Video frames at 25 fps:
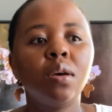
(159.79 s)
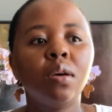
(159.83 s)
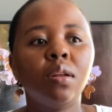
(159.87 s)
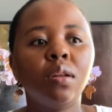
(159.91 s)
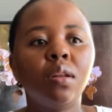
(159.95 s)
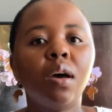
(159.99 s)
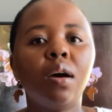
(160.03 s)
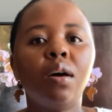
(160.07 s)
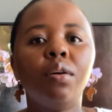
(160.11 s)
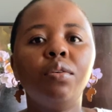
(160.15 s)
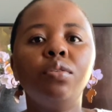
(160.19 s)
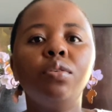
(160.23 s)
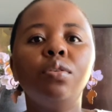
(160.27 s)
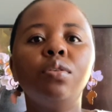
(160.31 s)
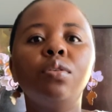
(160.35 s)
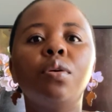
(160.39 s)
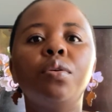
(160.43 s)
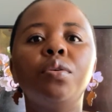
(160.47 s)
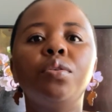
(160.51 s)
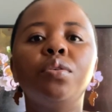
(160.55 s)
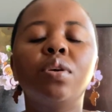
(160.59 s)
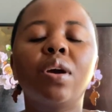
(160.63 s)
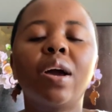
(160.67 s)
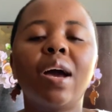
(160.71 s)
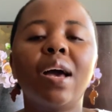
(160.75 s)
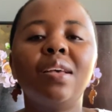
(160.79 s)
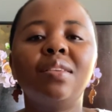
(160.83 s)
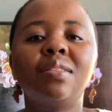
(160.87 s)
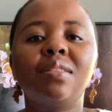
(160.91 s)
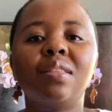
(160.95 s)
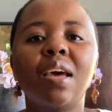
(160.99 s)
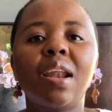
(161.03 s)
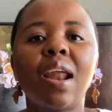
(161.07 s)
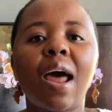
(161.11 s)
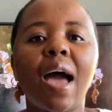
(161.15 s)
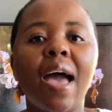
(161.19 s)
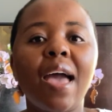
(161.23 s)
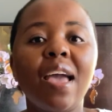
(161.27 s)
Now, you guys,
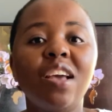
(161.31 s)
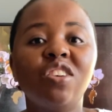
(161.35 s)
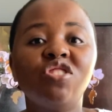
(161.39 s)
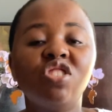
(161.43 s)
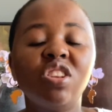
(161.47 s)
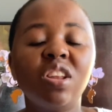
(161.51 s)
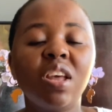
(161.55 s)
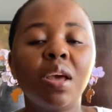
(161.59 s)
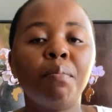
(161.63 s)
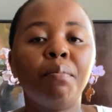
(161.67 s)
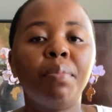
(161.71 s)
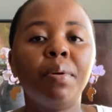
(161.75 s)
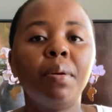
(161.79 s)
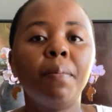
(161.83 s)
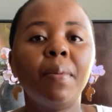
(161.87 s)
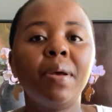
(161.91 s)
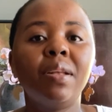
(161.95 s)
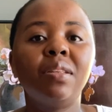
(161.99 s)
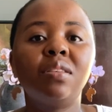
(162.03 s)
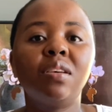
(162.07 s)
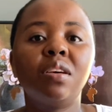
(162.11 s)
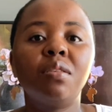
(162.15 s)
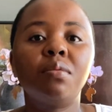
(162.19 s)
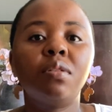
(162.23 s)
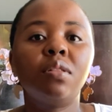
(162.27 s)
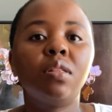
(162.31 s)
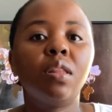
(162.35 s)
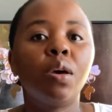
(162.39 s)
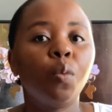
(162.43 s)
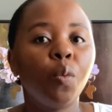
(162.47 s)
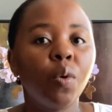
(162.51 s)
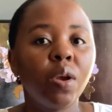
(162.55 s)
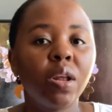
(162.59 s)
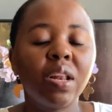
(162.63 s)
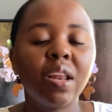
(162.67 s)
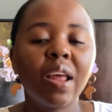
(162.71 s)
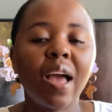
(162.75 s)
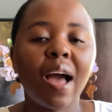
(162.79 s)
that I actually implemented the
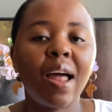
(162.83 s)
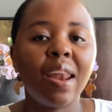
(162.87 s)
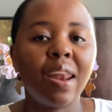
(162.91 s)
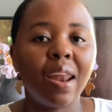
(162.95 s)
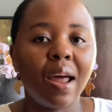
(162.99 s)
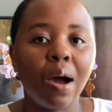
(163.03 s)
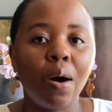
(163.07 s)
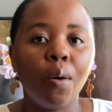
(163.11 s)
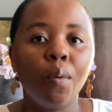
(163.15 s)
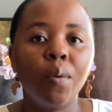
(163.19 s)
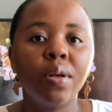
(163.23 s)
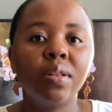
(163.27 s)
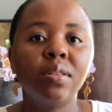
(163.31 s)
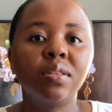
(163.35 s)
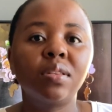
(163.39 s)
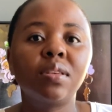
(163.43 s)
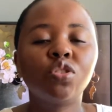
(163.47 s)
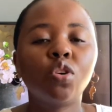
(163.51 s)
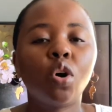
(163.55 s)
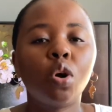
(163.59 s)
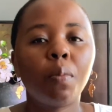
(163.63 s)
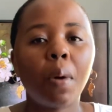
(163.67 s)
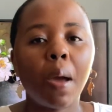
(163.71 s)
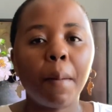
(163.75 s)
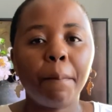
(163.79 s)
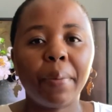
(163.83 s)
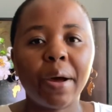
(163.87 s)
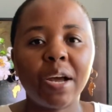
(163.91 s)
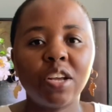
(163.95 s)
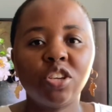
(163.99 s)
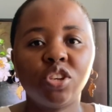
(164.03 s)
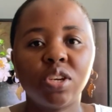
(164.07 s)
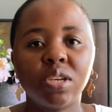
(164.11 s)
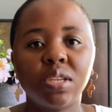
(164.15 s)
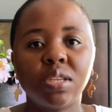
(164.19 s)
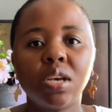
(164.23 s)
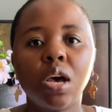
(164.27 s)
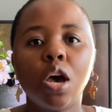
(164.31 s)
weekly allowance on my
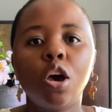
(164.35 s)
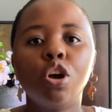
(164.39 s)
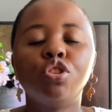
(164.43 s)
budget.